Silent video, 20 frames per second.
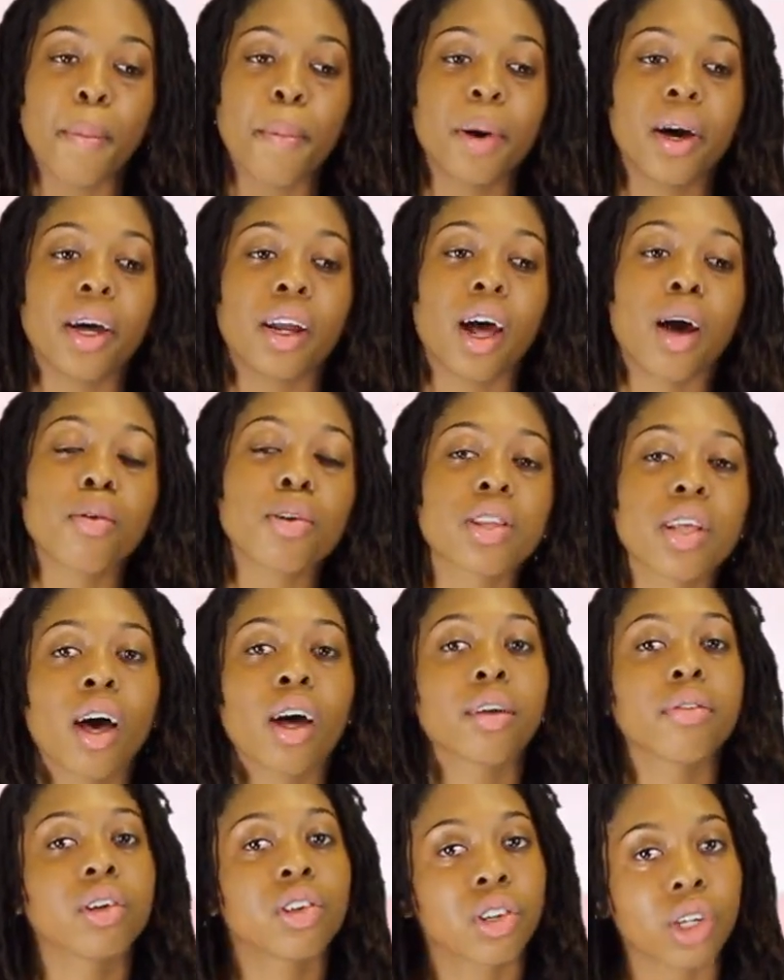But I was
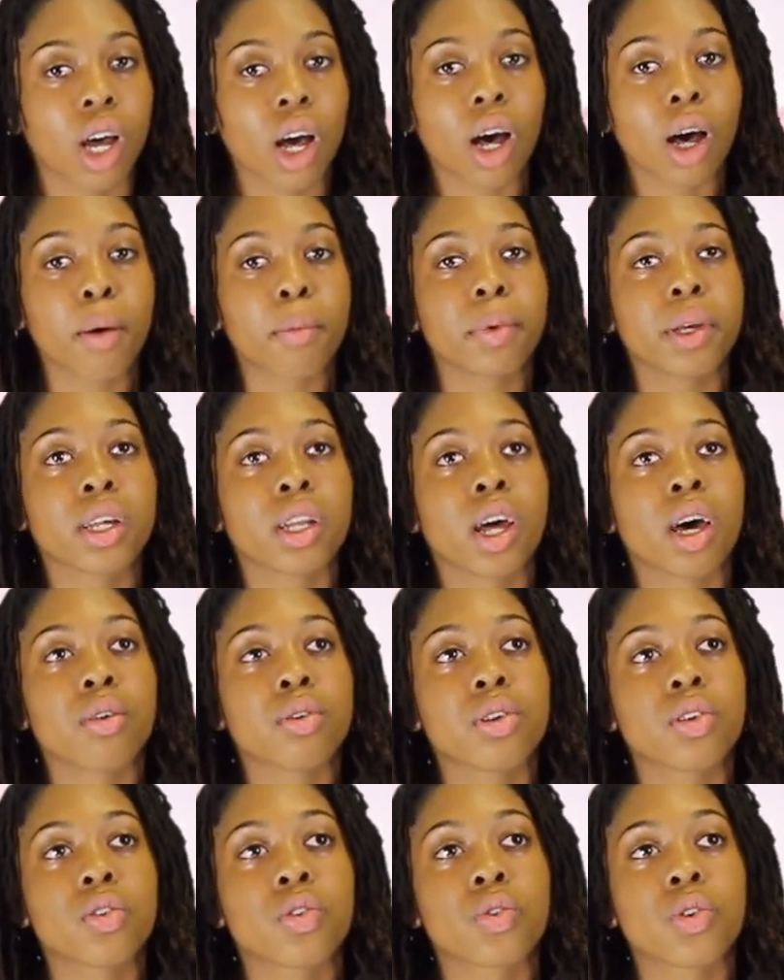out of a job, and I
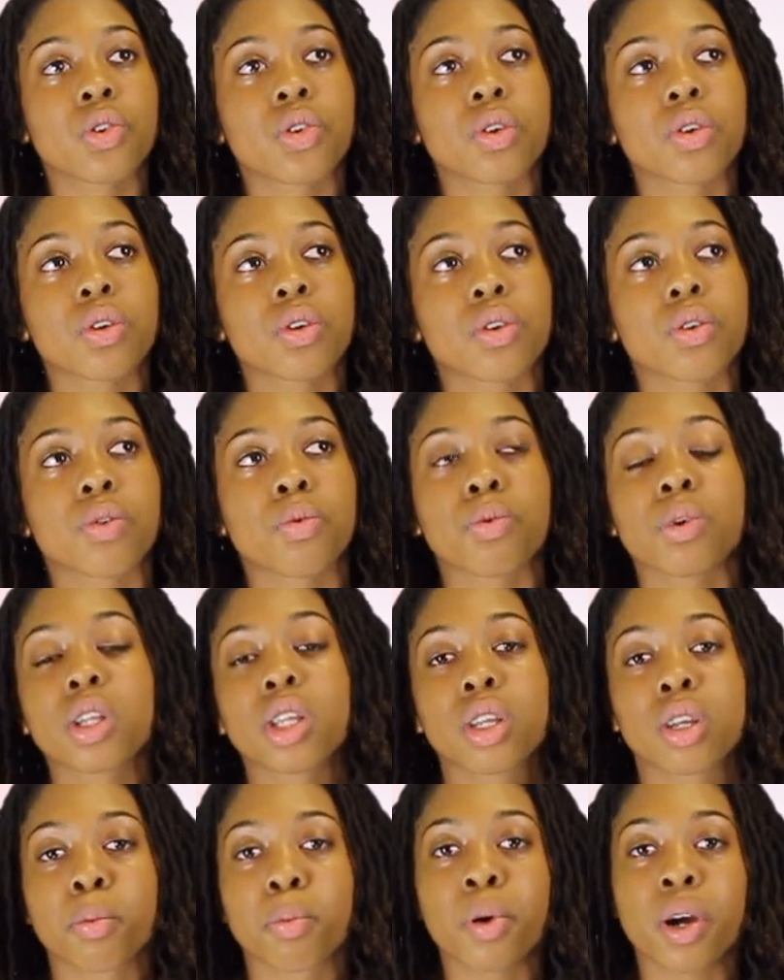was
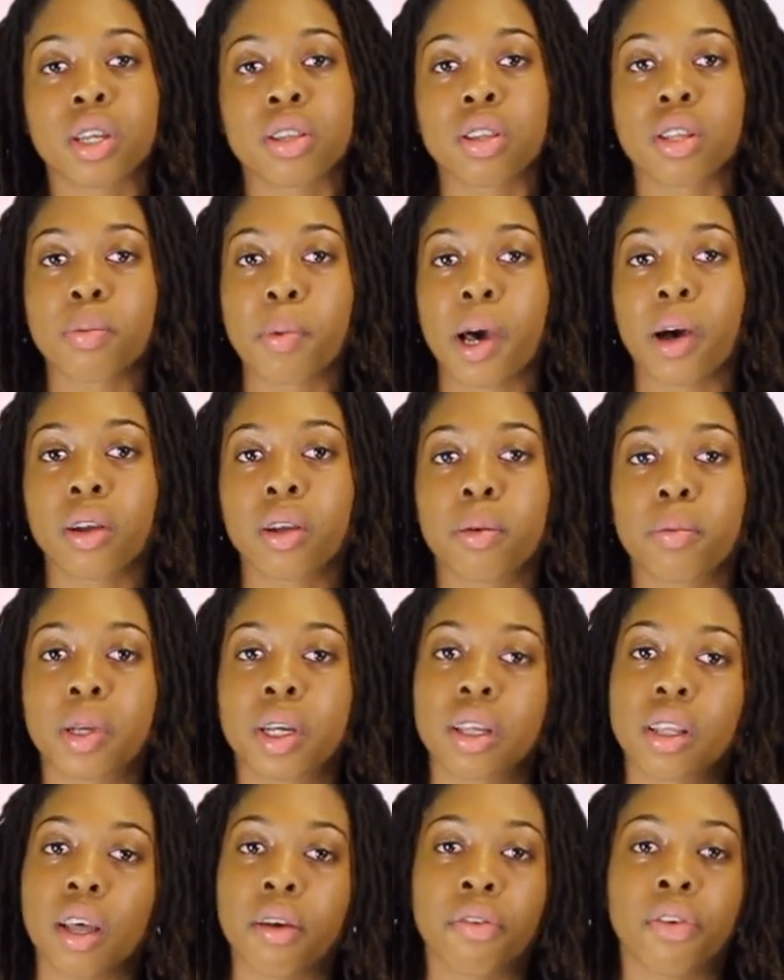really depressed about it,
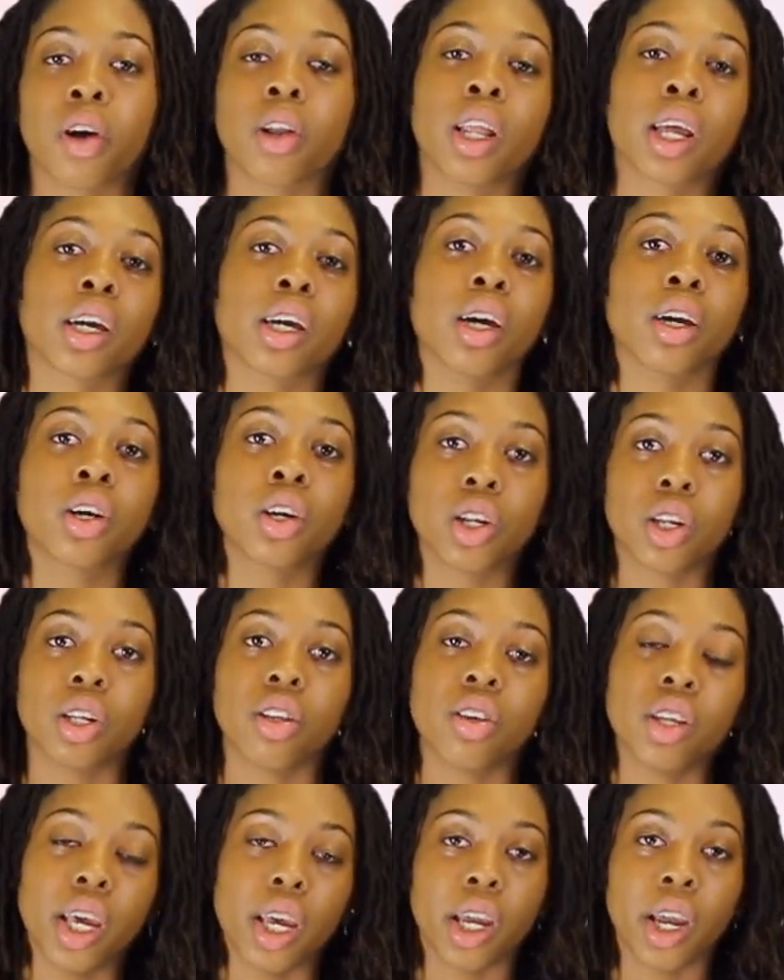because I felt like I
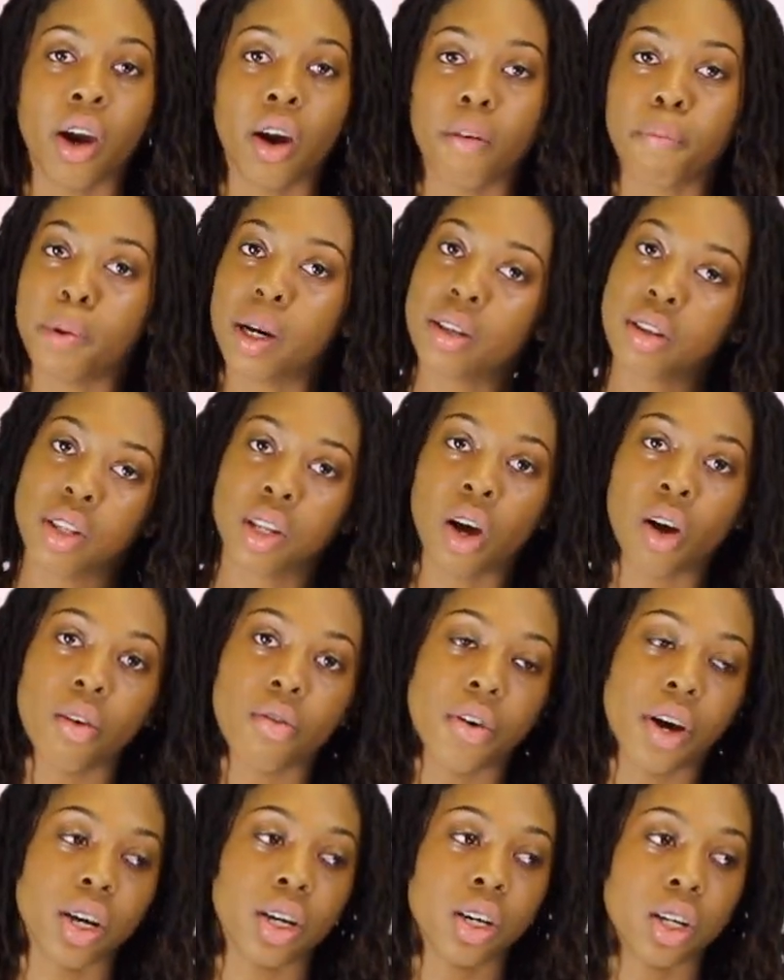couldn't take care of
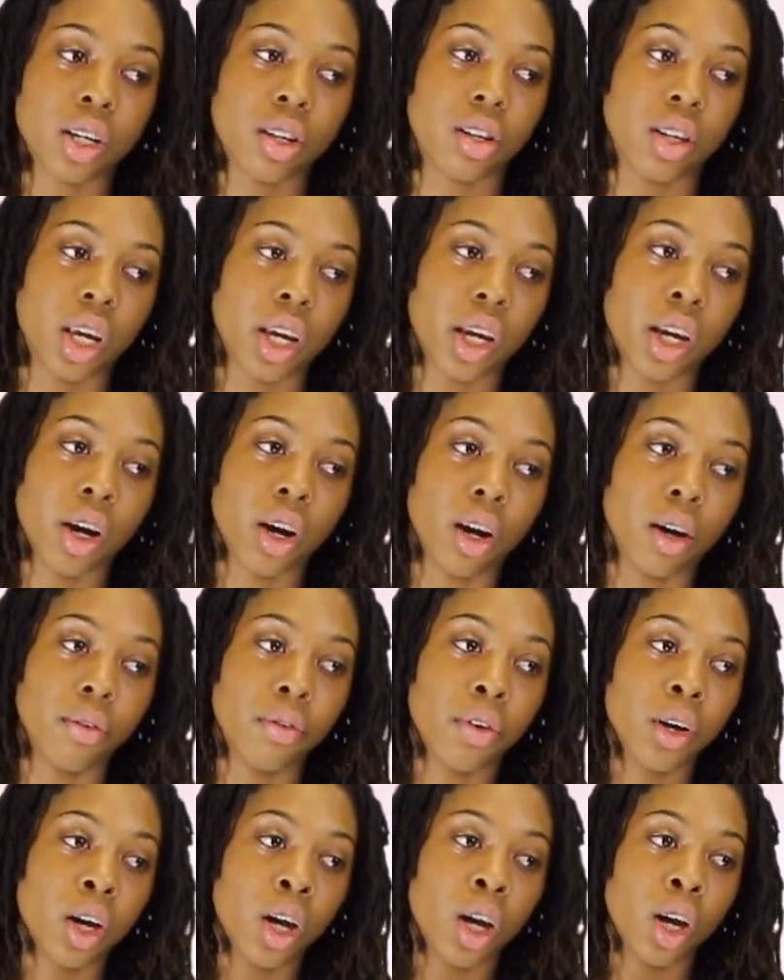myself. I couldn't take care
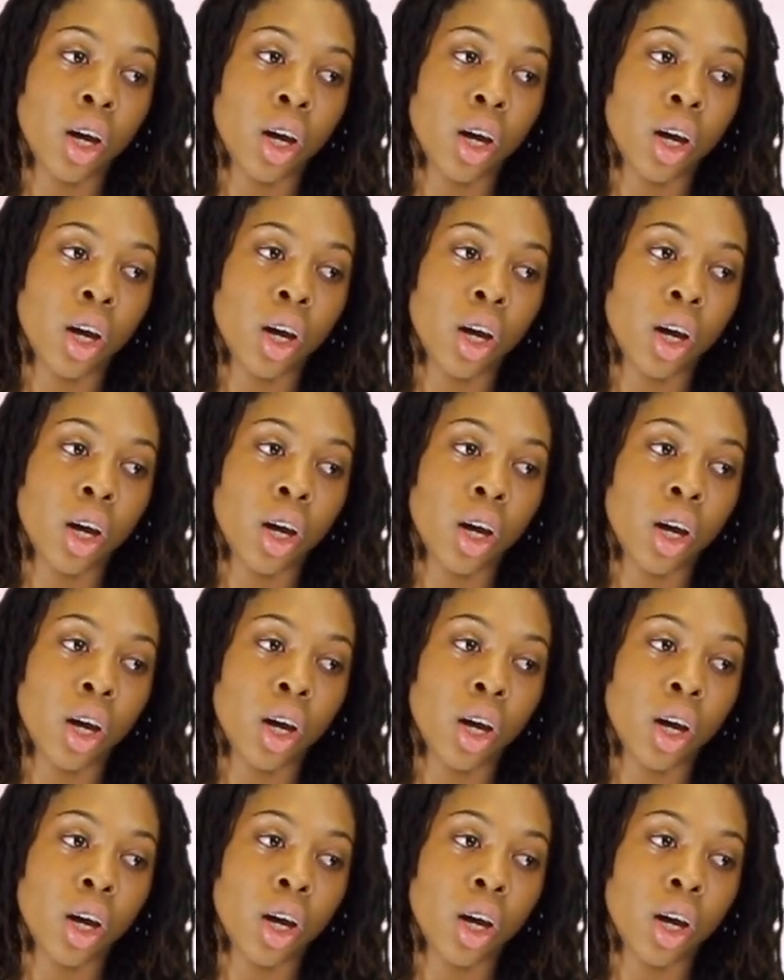of